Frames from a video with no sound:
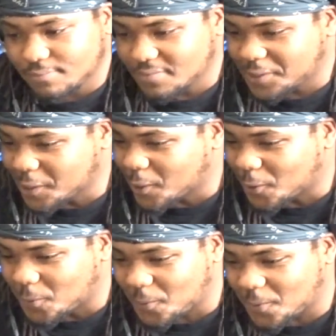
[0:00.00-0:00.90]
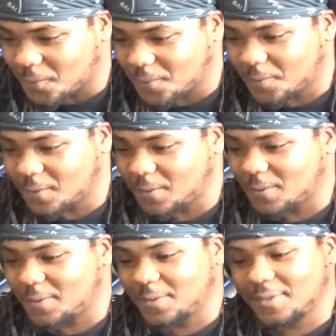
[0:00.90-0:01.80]
So,
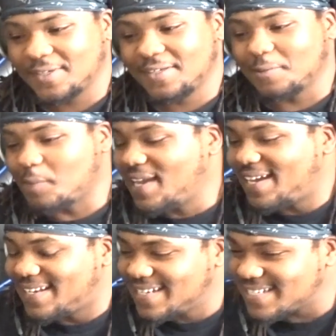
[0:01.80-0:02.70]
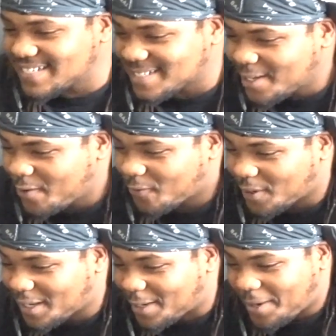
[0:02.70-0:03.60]
man, this is different
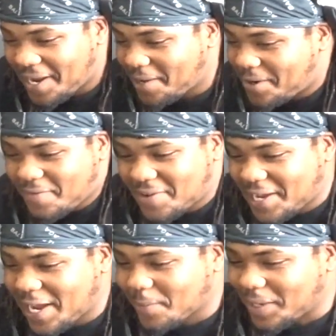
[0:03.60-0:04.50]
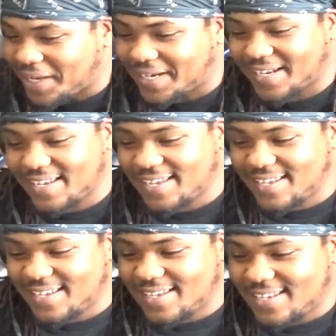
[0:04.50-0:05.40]
though. I ain't gonna even cap, like,
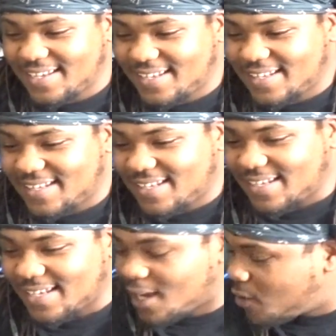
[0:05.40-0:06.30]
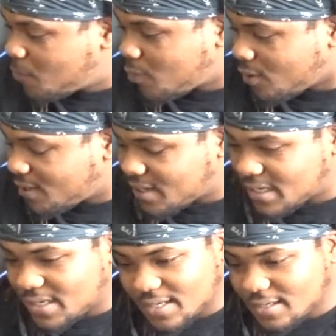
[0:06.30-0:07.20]
YoungBoy.
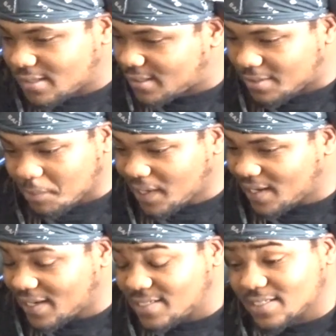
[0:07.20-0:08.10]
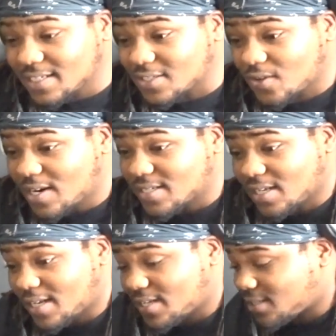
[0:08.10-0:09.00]
Man, this shit is crazy.
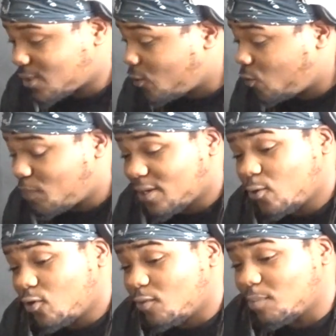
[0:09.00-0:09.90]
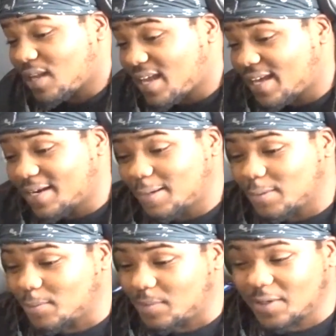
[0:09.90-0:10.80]
Like, his dude been going
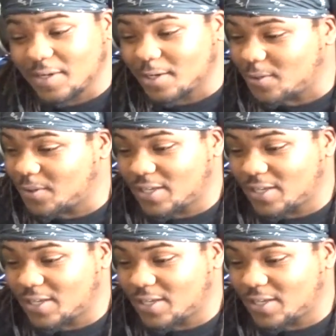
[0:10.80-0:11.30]
platinum, you know.